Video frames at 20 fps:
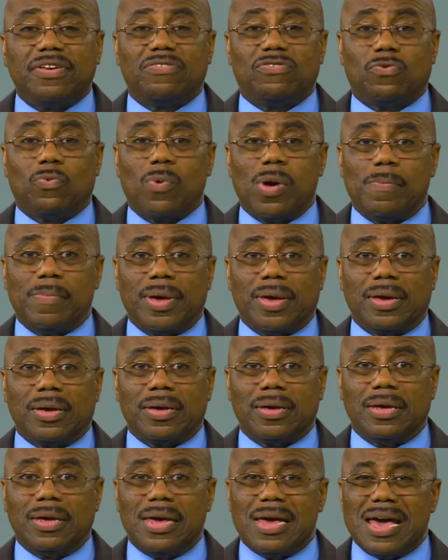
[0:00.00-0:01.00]
swimming,
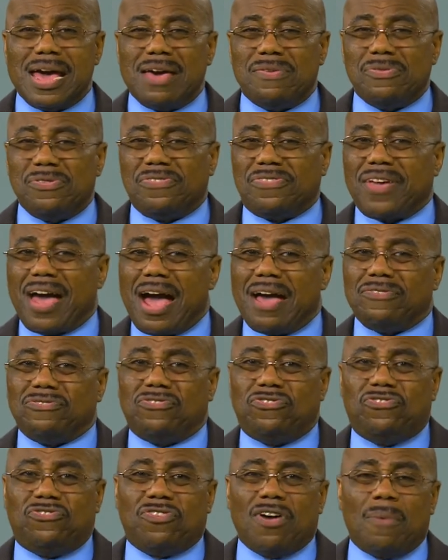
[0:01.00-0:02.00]
and these guys
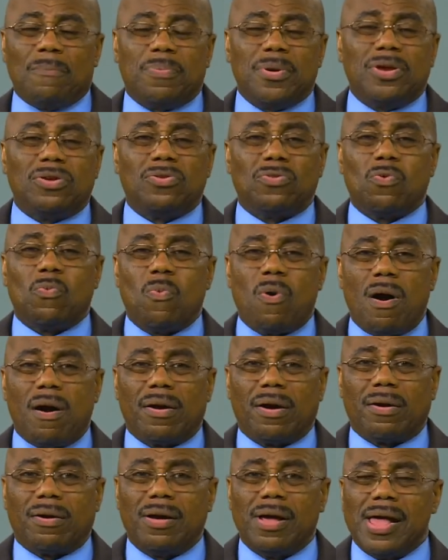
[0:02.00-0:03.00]
jump into the
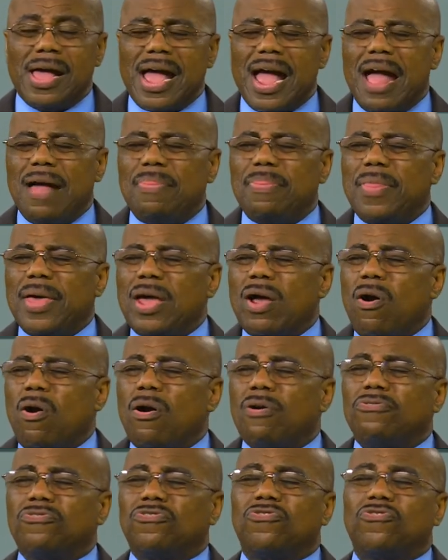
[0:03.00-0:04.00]
water, and they
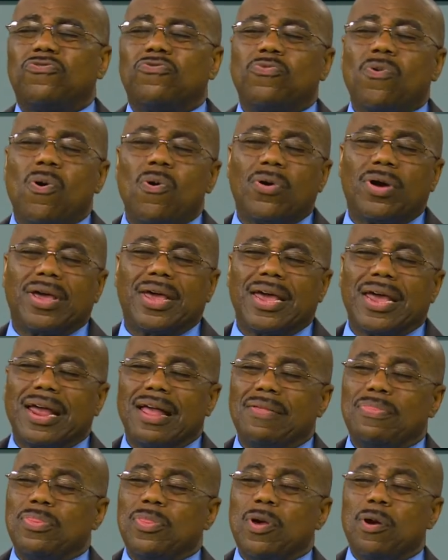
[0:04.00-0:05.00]
are stroking,
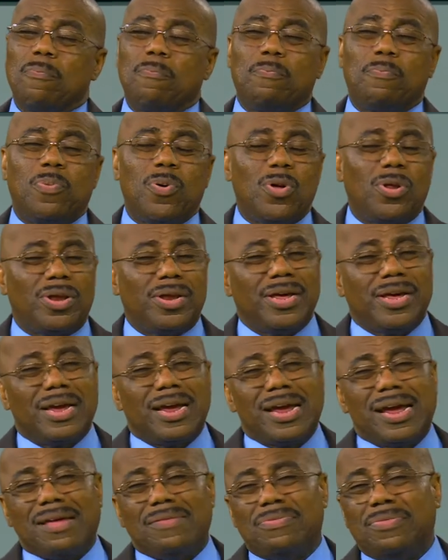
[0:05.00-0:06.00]
and they're
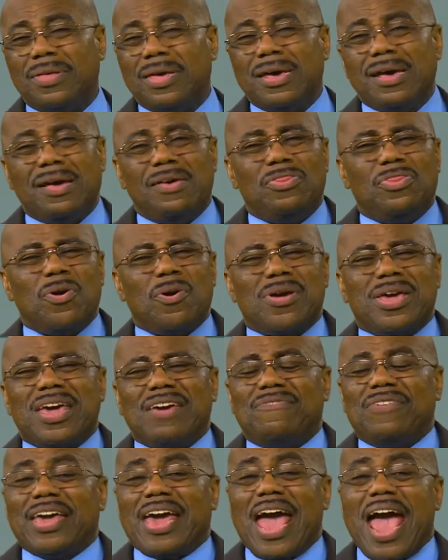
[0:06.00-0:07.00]
pulling, and they're
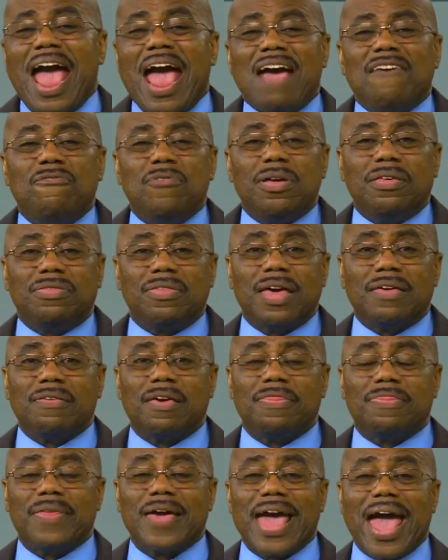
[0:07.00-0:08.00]
giving everything
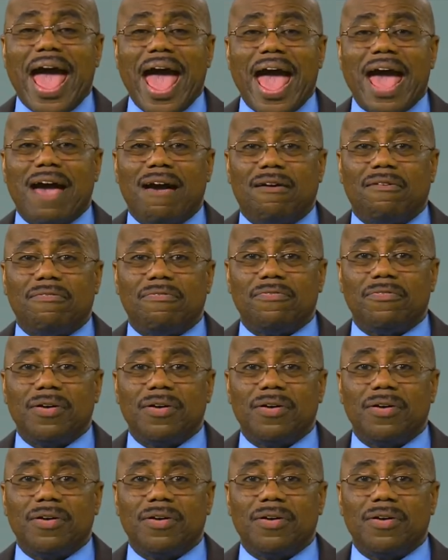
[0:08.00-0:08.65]
that they have.